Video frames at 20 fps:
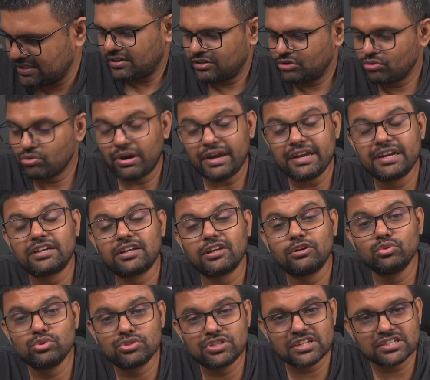Do I hit a
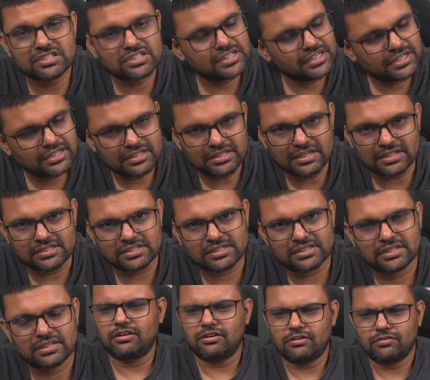losing streak? Yes.
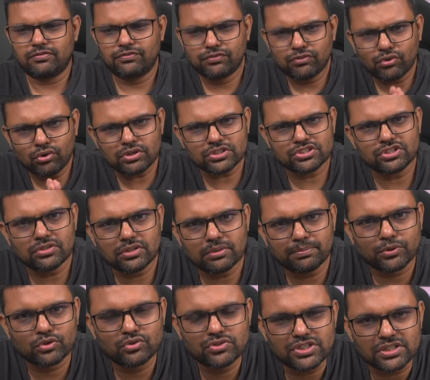Focus on the
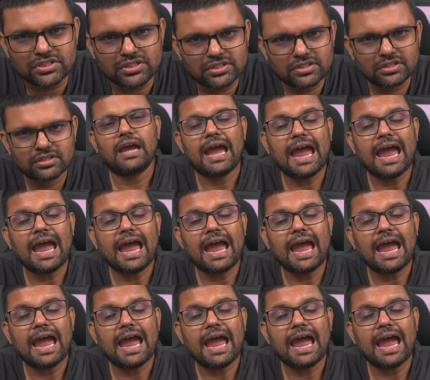process